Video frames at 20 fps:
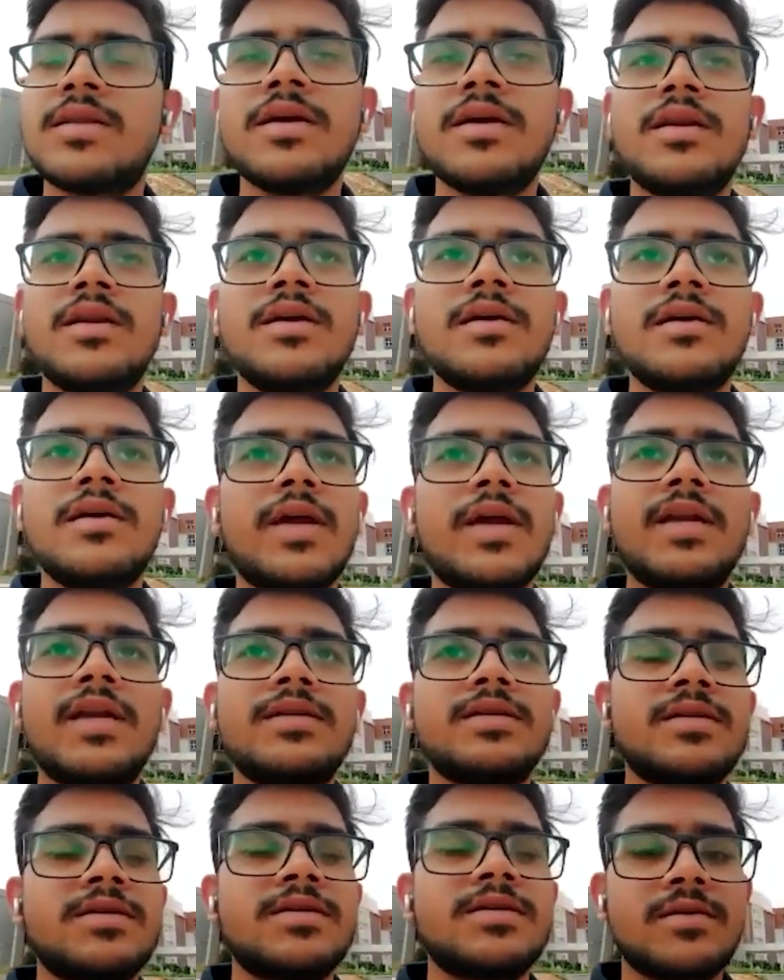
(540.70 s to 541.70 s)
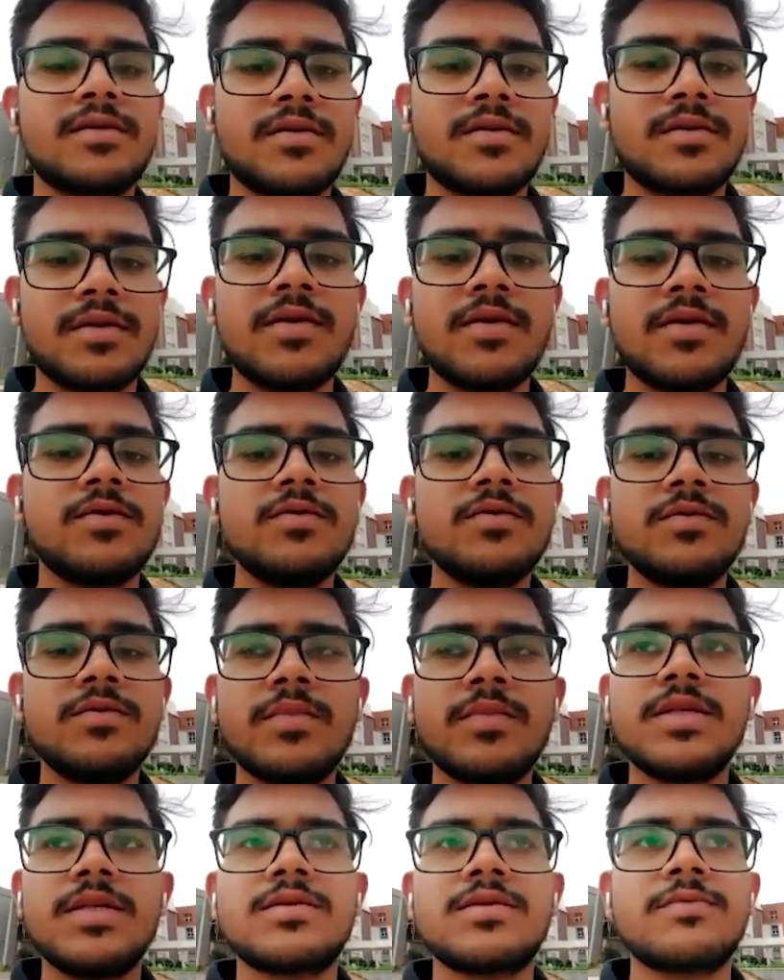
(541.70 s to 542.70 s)
really, we can say it's
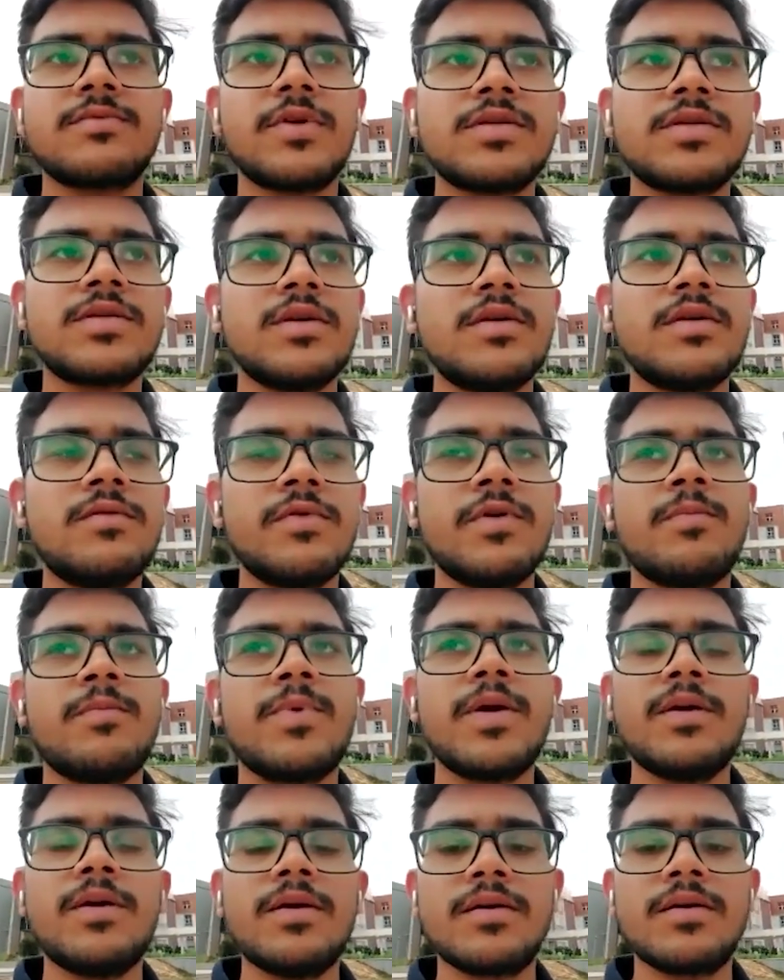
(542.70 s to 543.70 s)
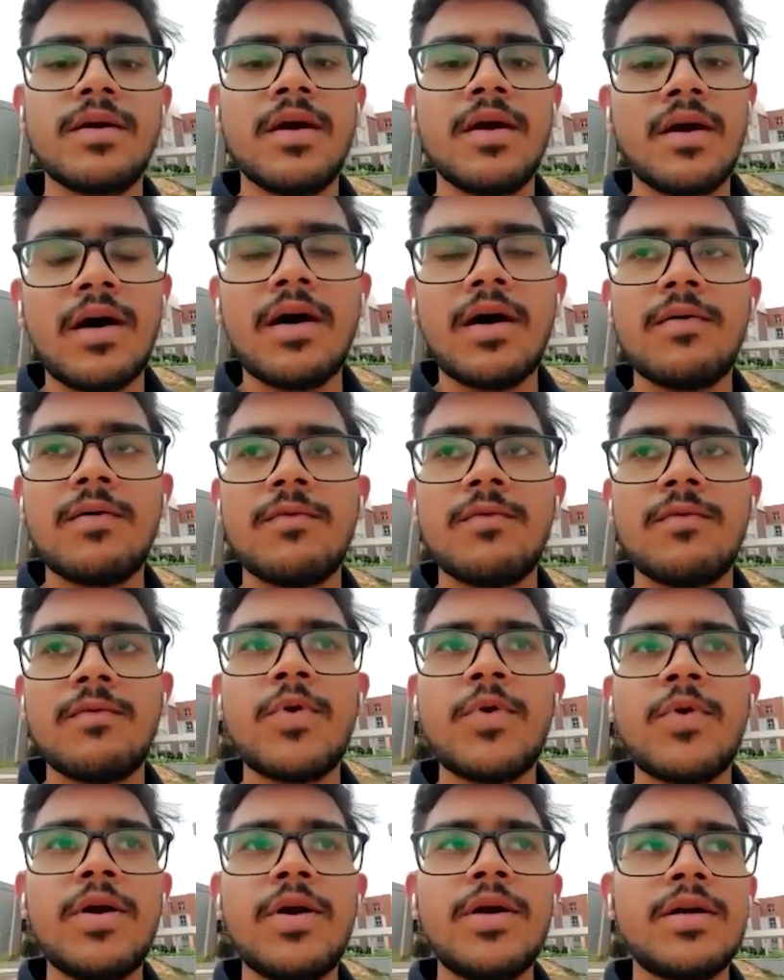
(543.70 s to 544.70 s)
huge. Means affordable. First year, we pay
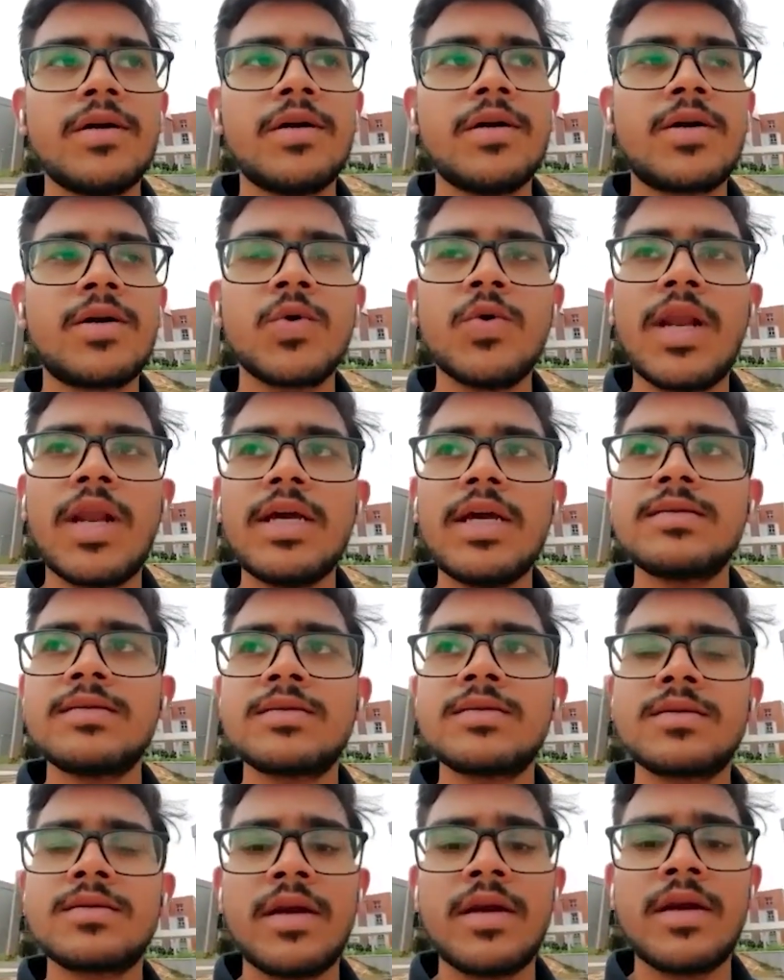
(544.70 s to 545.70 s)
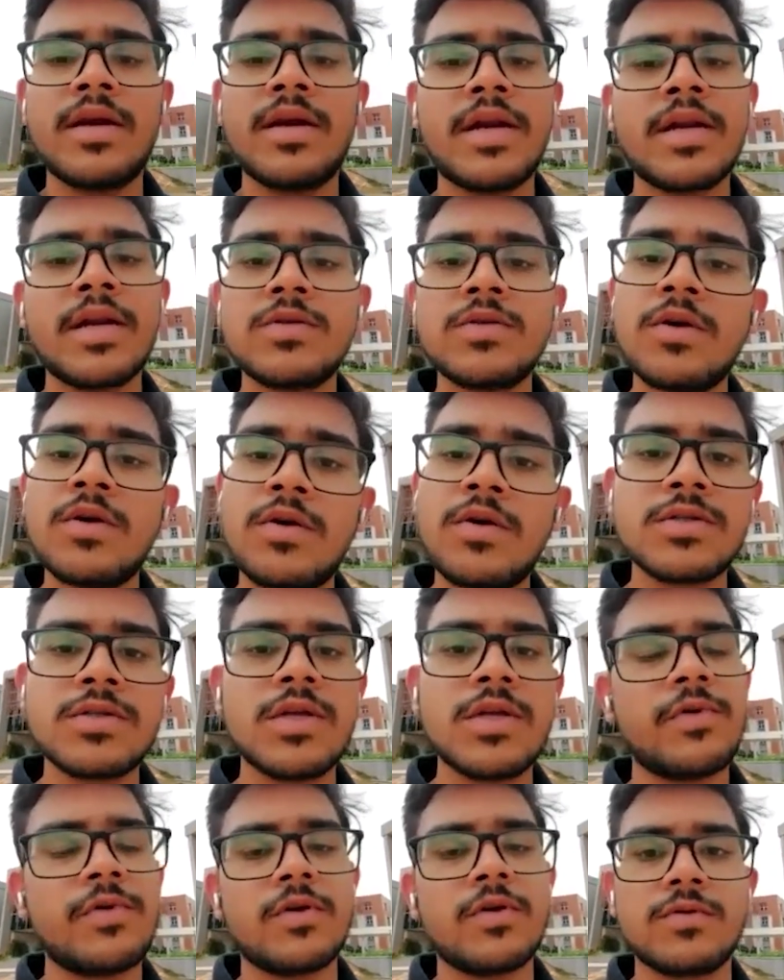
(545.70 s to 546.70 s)
1.2 lakhs. It includes the
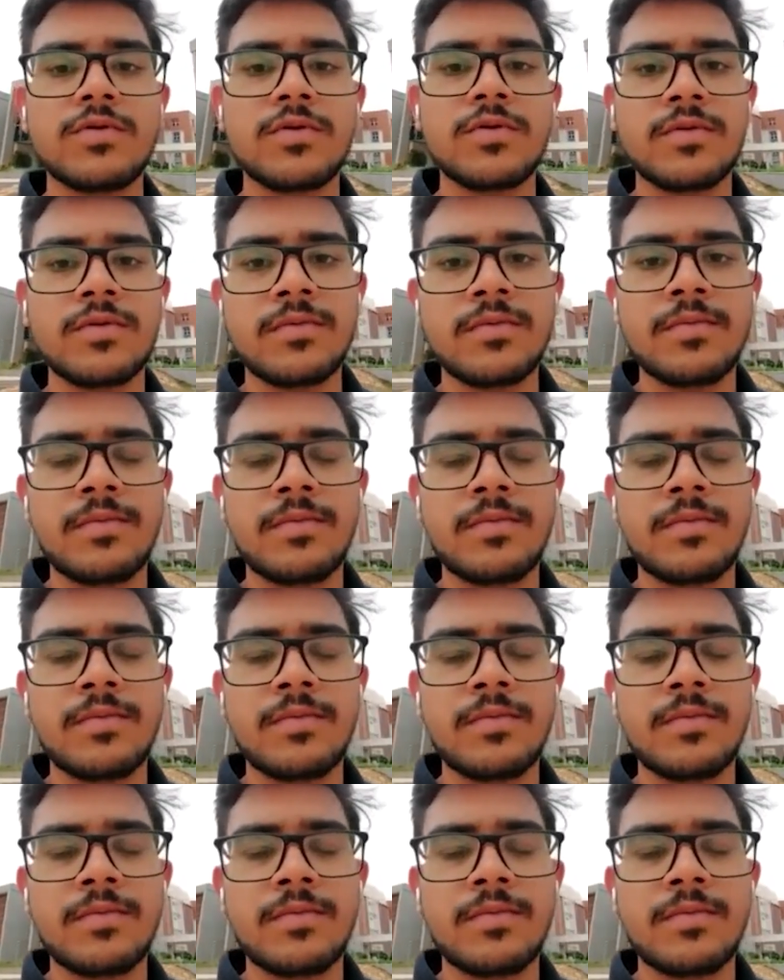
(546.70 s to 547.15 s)
hostel fee also.